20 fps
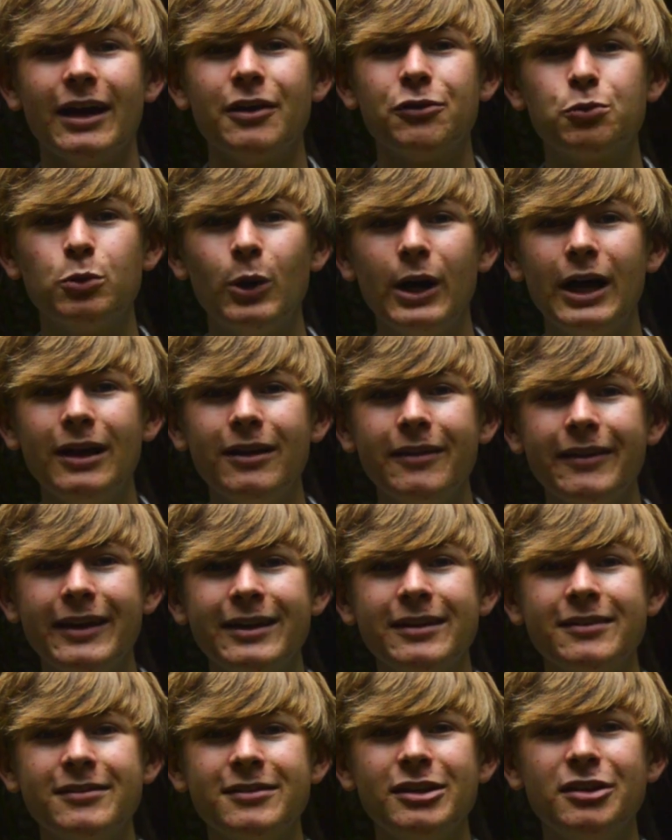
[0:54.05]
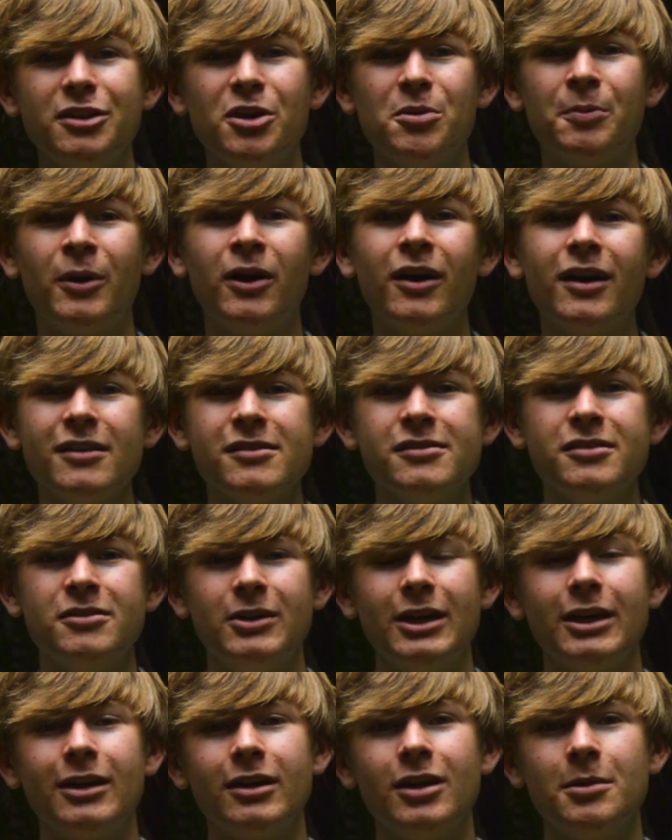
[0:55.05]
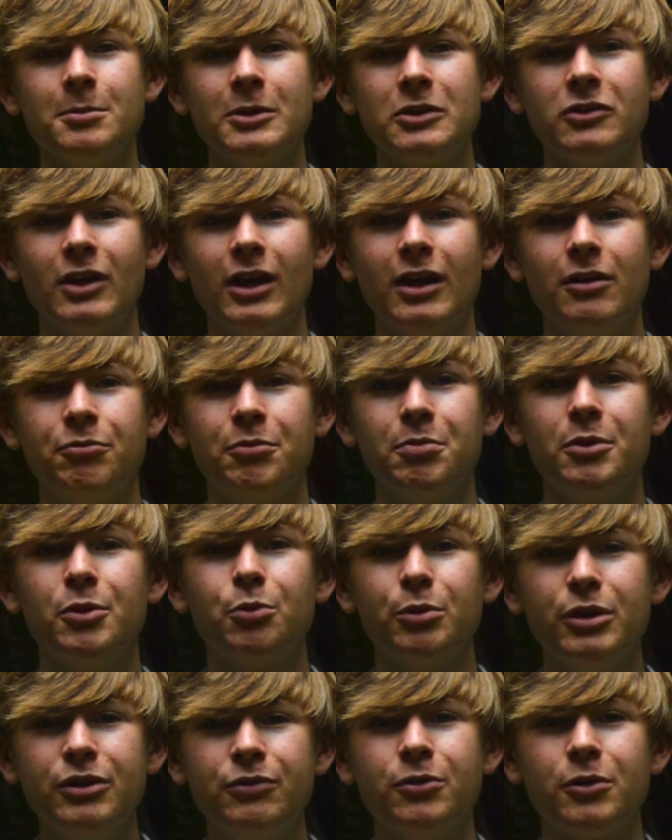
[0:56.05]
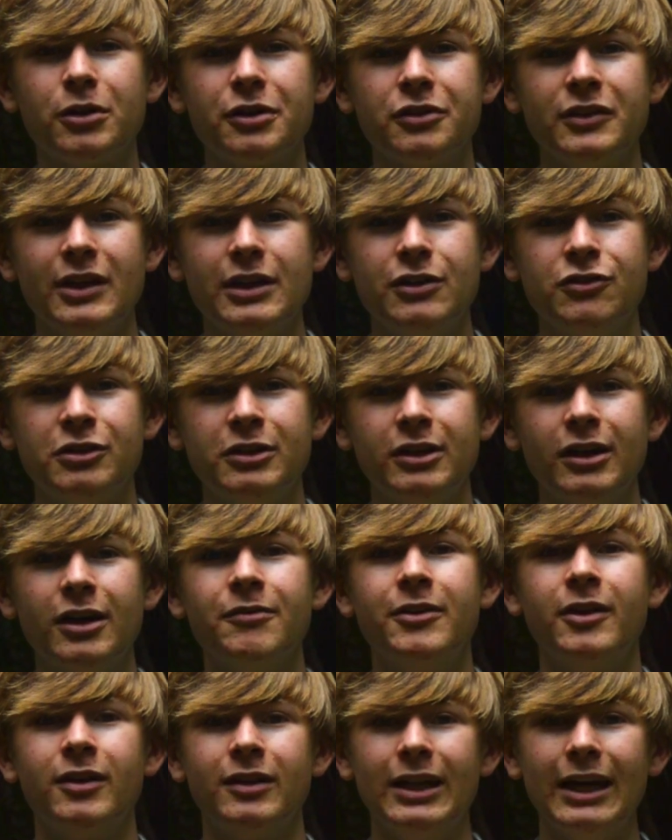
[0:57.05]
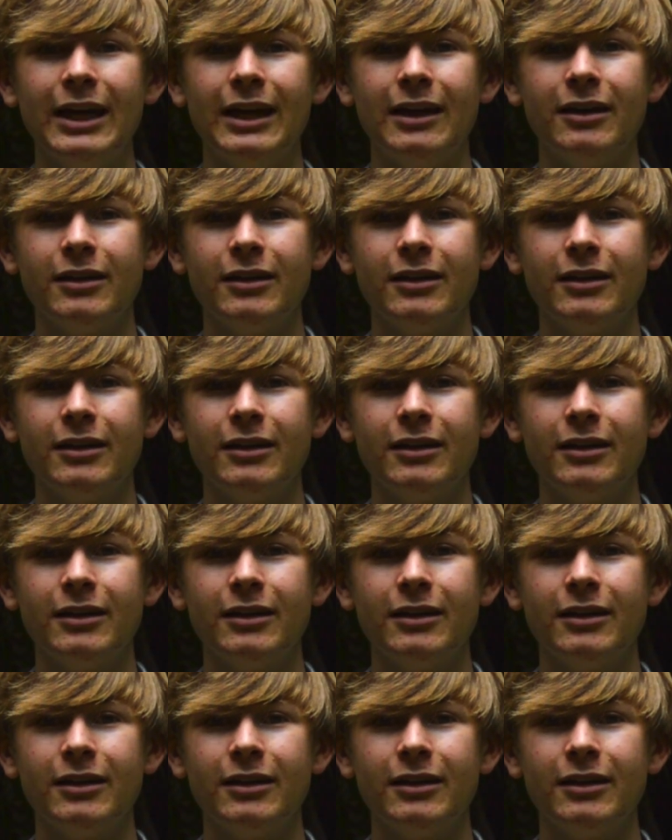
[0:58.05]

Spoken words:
As well, they can see no positive economic side from the reforestation of their land.